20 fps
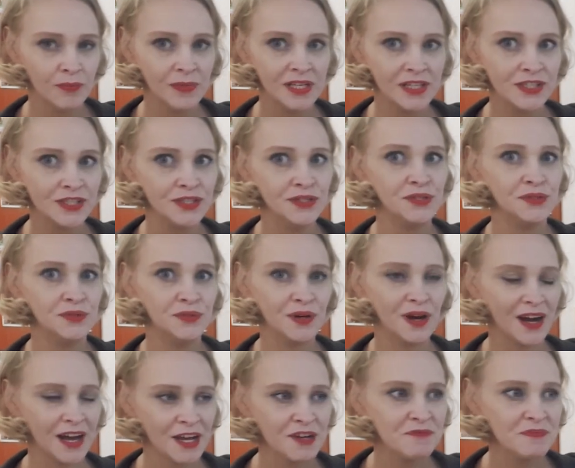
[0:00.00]
Me too,
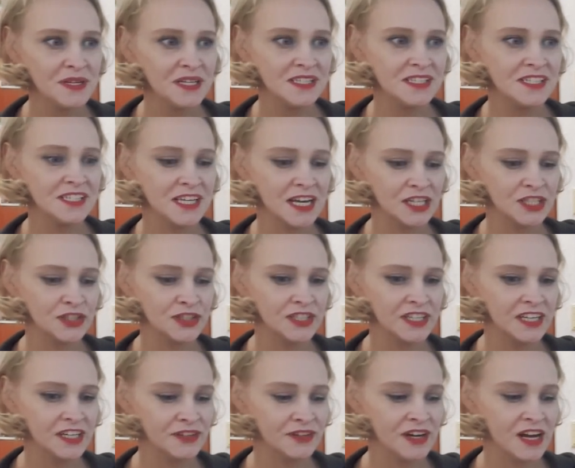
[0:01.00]
I've been
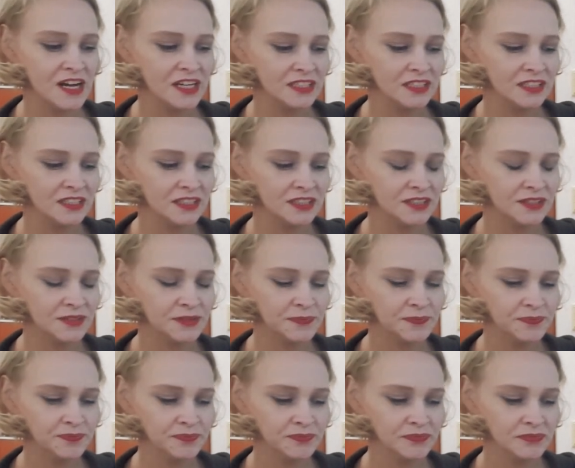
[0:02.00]
sexually harassed
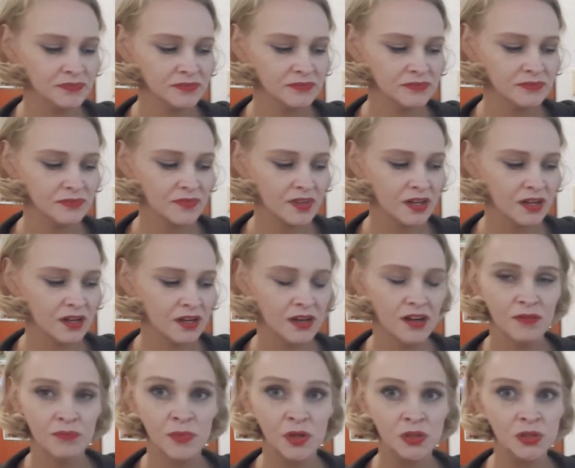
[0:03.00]

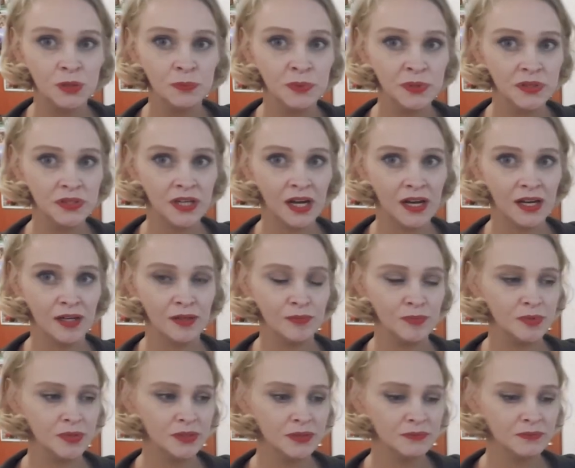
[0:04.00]
multiple
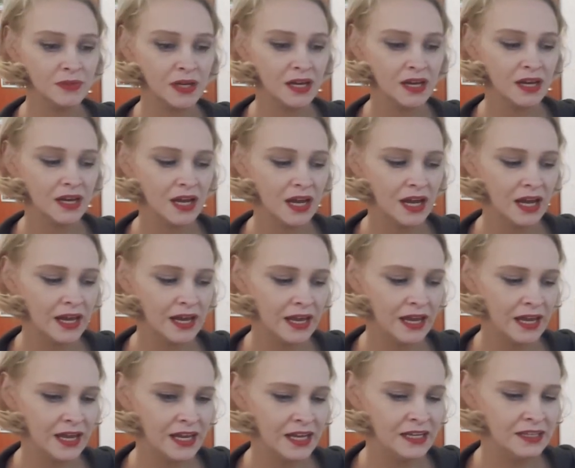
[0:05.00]
times
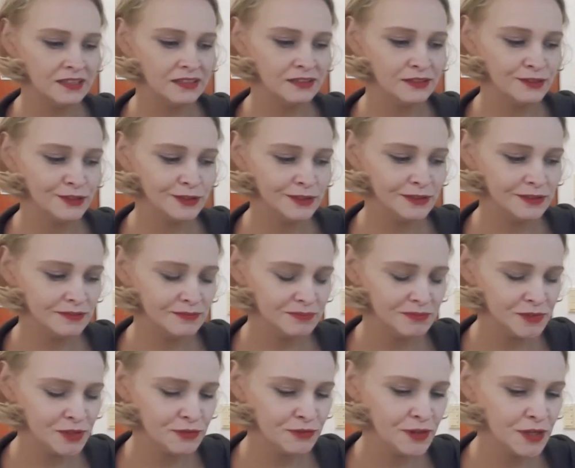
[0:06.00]
and
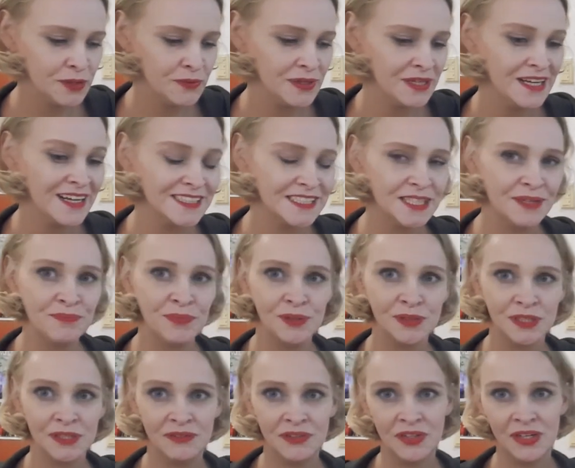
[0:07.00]
the following
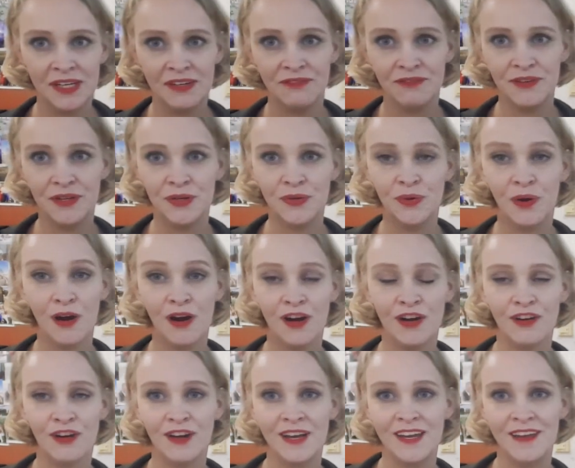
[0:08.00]
examples I will give you are
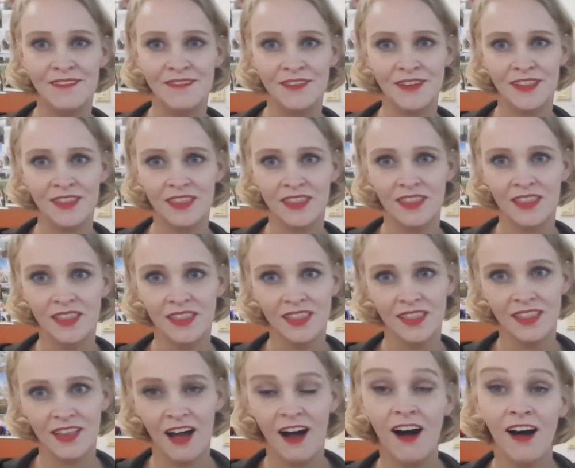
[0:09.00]
not even
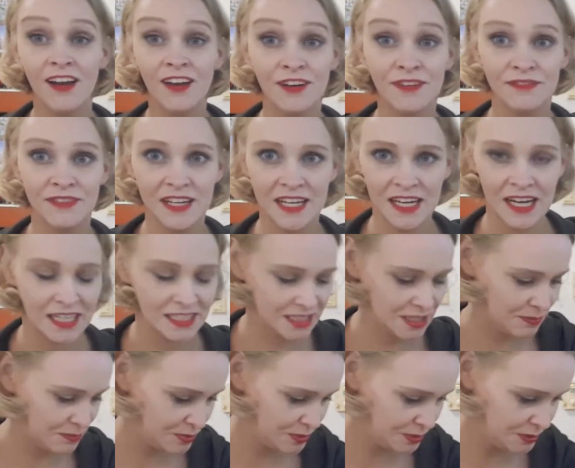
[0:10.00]
all of the
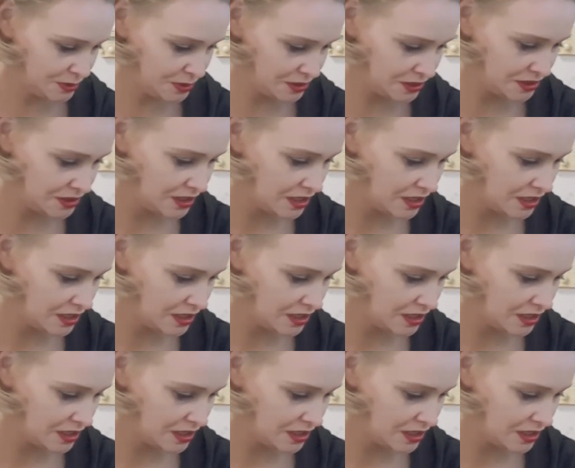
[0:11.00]
examples.